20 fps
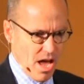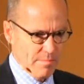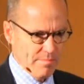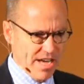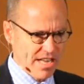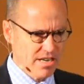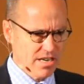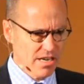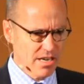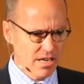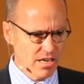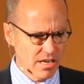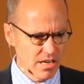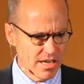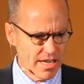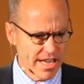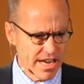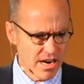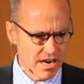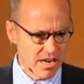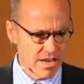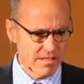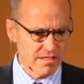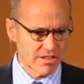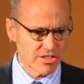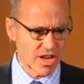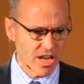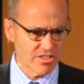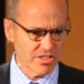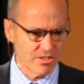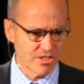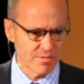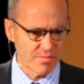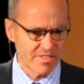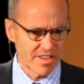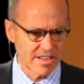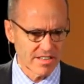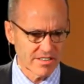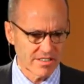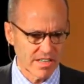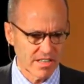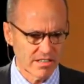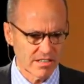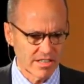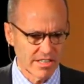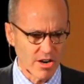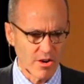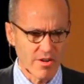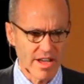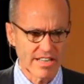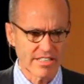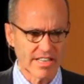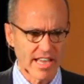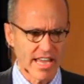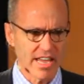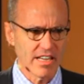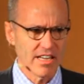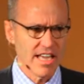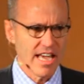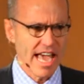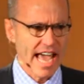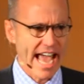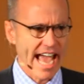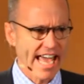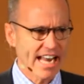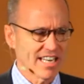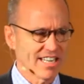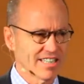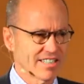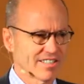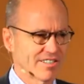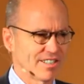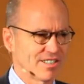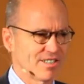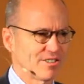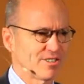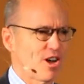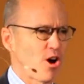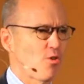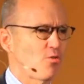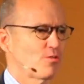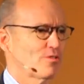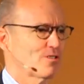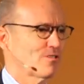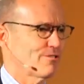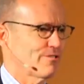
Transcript: But here, there's also some things that, as an analyst that don't